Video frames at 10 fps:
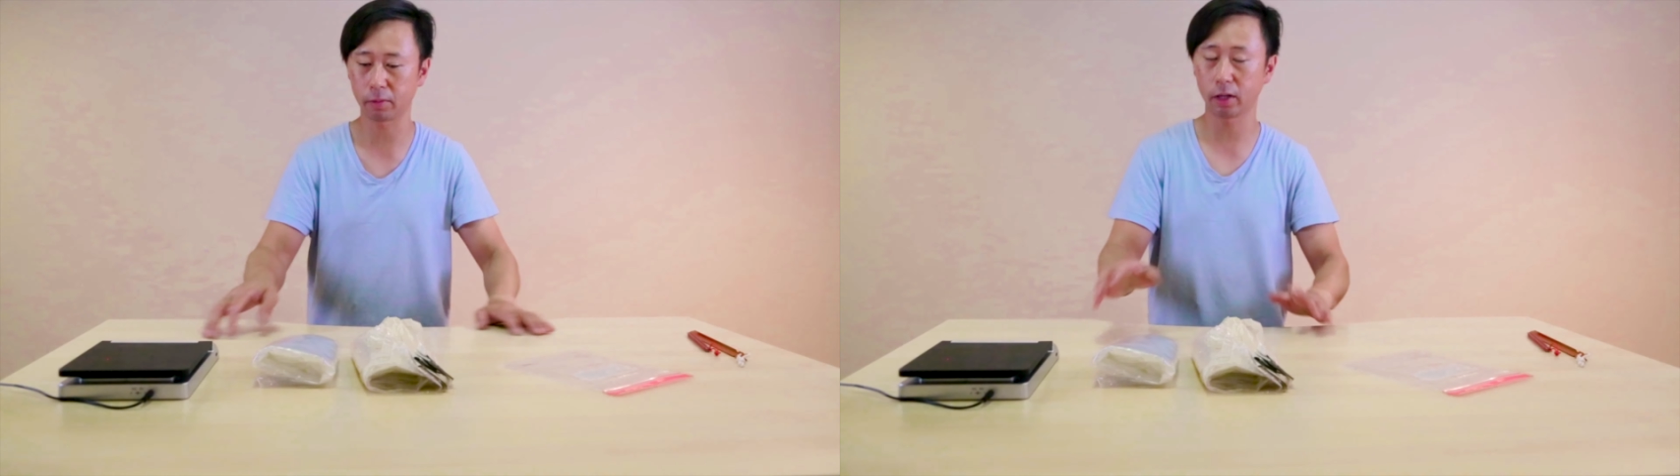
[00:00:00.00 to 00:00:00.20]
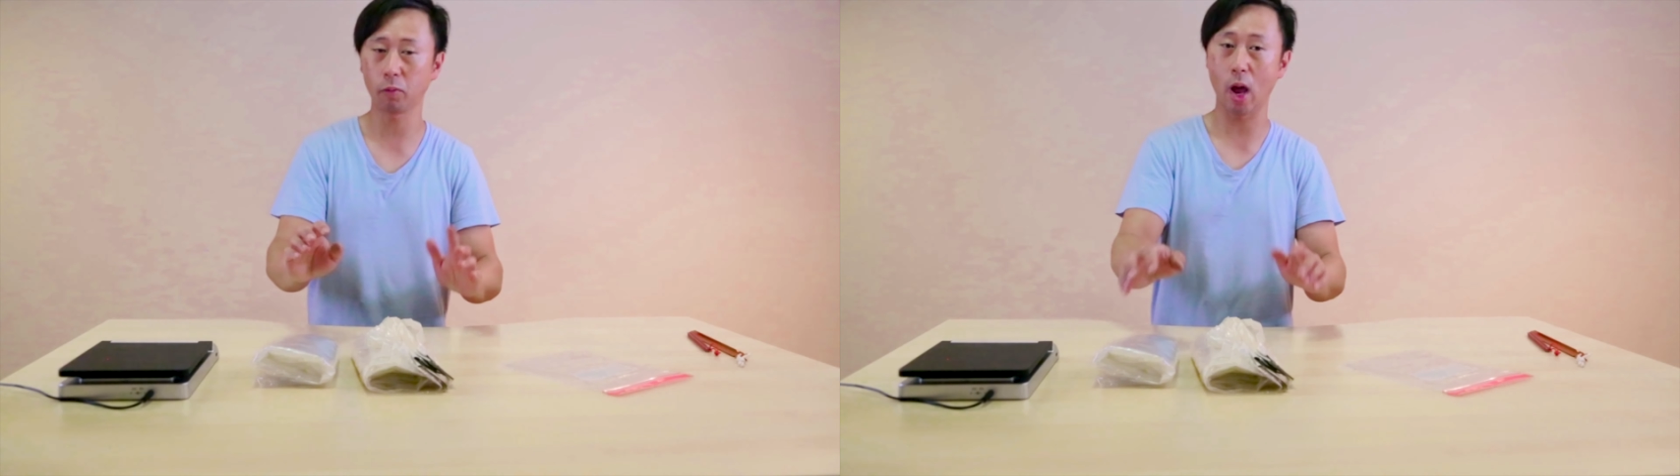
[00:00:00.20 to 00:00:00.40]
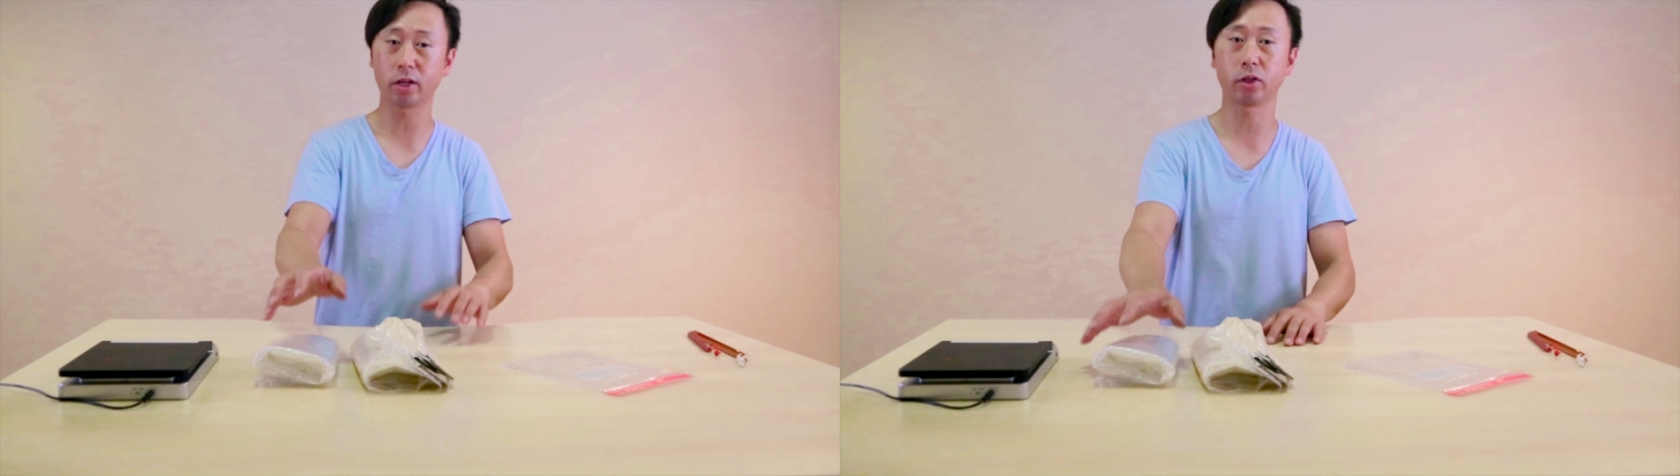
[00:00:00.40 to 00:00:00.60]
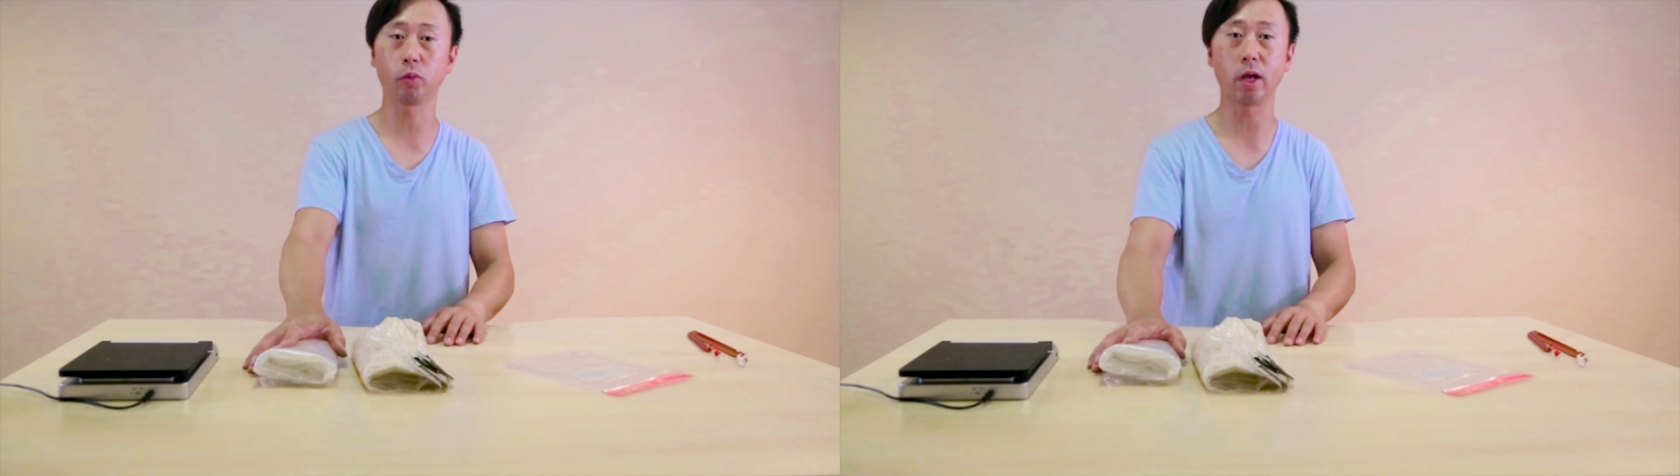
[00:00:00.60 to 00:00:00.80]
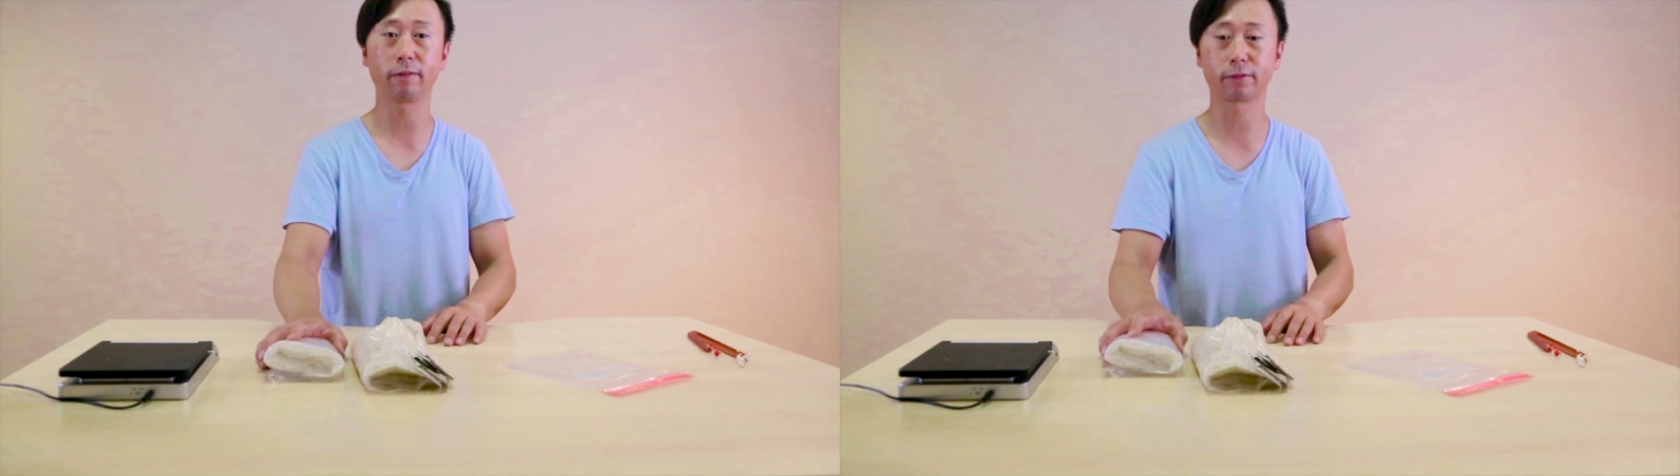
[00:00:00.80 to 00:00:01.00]
I'm gonna
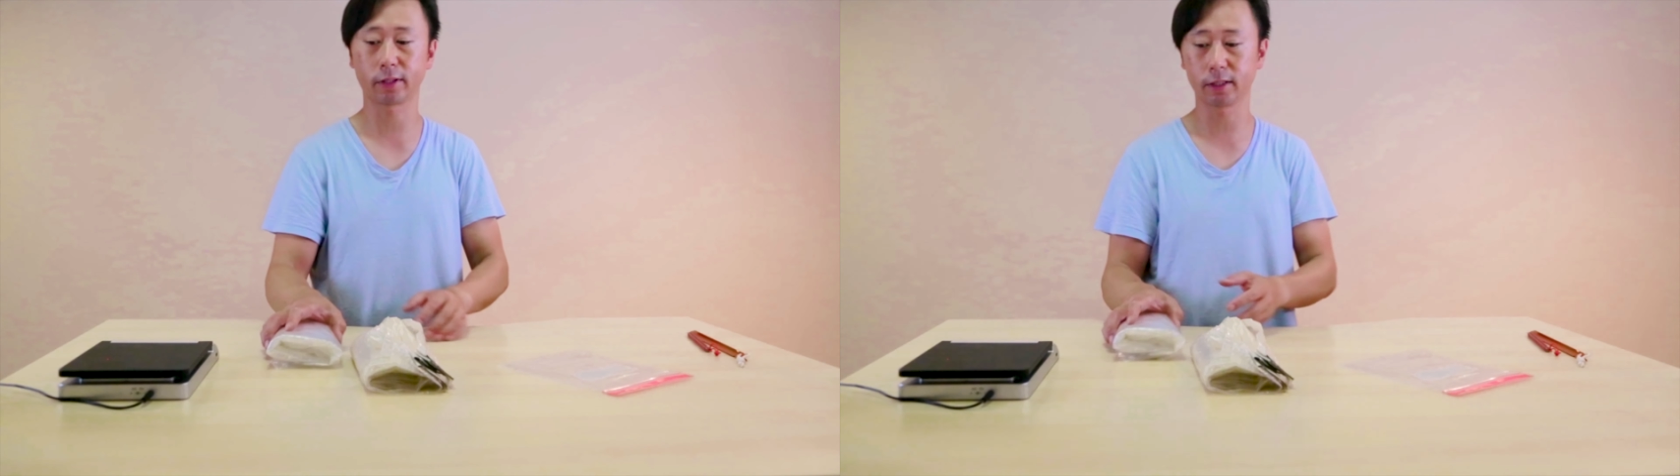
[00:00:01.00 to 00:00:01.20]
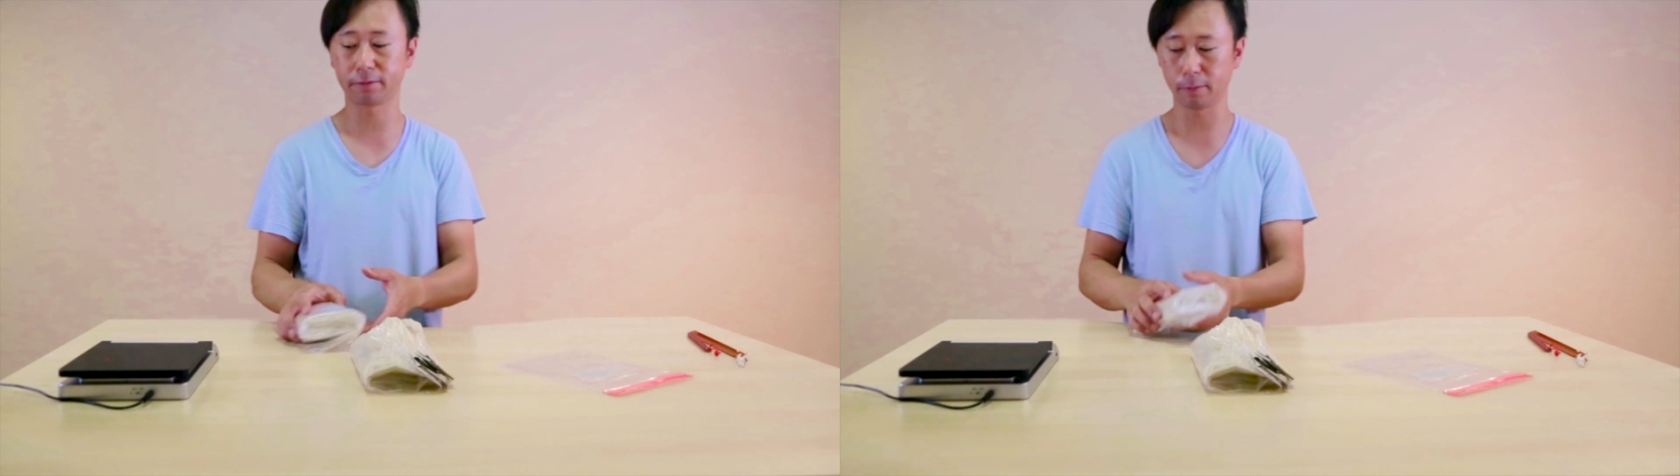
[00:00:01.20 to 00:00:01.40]
actually wait for this